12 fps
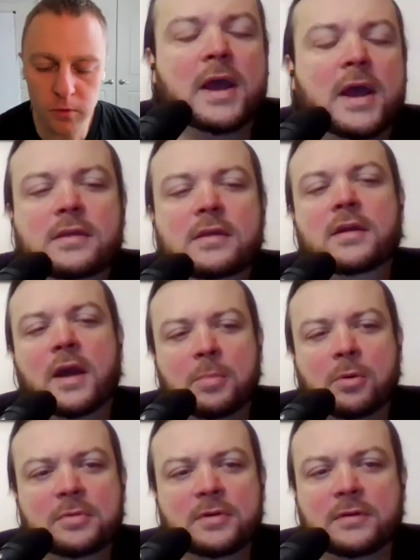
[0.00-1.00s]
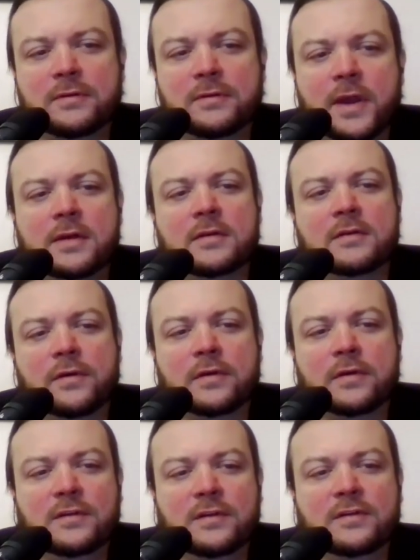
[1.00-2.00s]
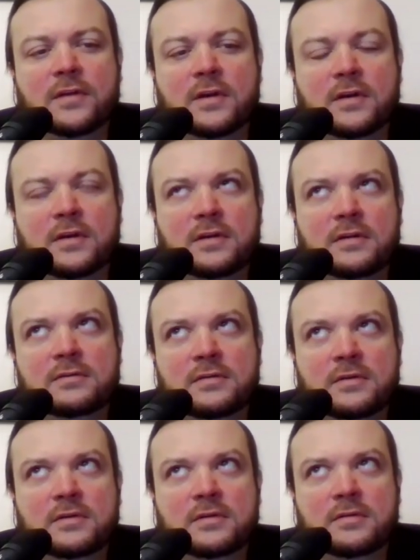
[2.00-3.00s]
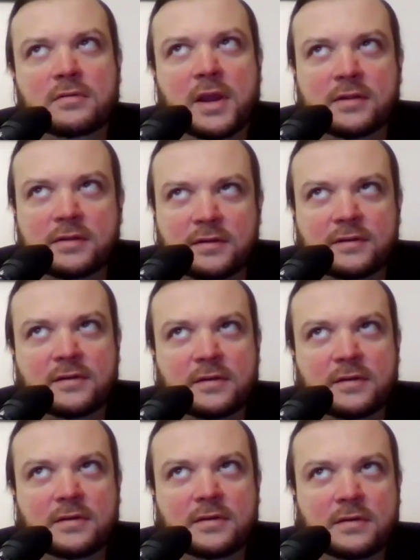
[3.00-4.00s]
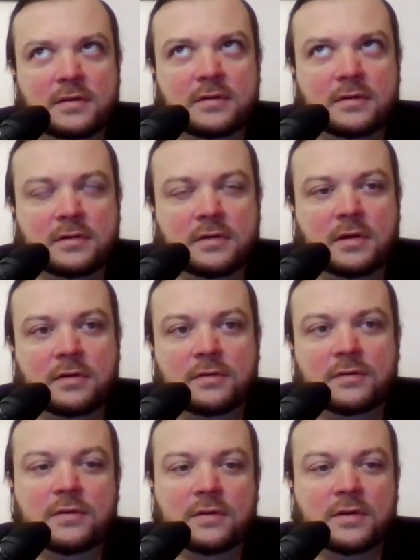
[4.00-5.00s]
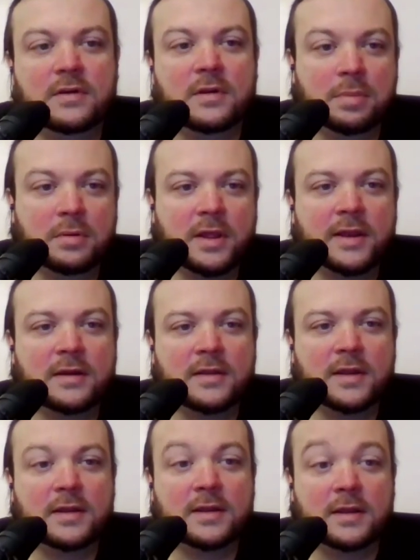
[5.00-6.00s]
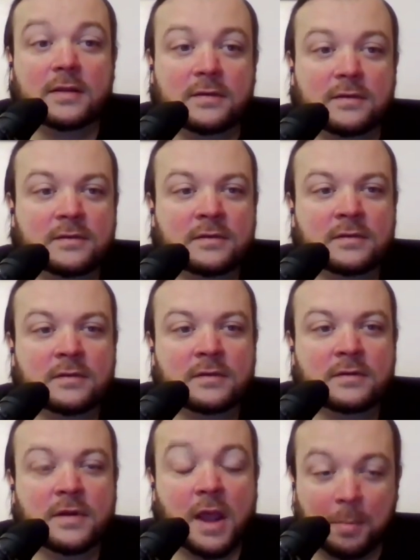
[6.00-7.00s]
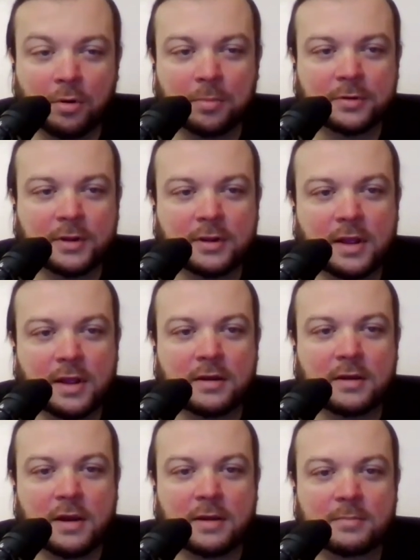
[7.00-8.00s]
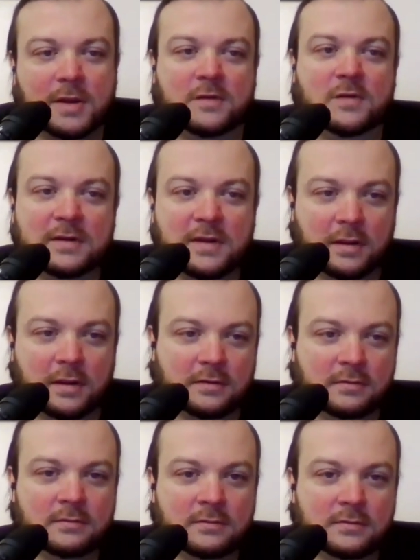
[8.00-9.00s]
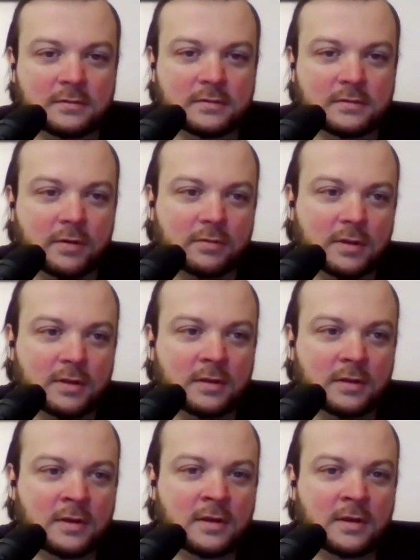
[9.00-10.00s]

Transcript: yeah, I think hyperbole is fine as long as it's like at least understood and implied that it is hyperbole and not meant to be taken literally.